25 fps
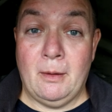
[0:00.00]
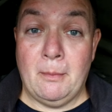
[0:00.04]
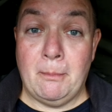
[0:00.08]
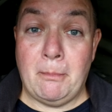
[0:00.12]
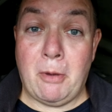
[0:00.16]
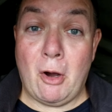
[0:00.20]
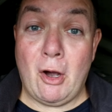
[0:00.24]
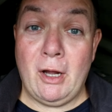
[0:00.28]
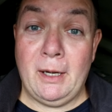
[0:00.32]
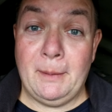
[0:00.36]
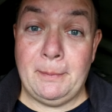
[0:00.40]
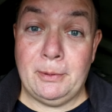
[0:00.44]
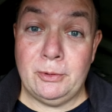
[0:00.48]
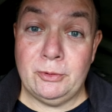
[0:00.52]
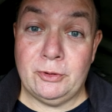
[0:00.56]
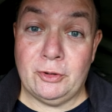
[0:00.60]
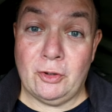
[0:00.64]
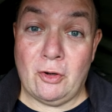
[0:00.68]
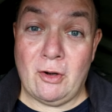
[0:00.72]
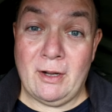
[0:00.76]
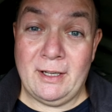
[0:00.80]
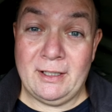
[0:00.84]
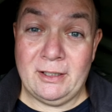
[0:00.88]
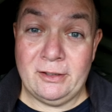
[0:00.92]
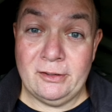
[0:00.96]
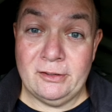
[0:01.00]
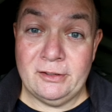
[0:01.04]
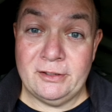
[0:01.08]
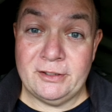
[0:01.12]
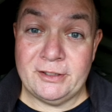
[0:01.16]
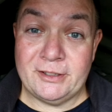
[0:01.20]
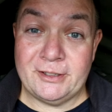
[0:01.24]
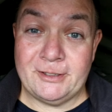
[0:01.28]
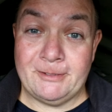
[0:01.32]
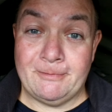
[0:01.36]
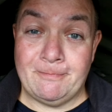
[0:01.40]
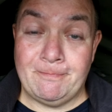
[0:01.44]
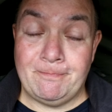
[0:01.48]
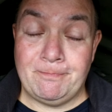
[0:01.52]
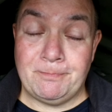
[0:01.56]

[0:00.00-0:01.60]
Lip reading: Pineapple Tigers,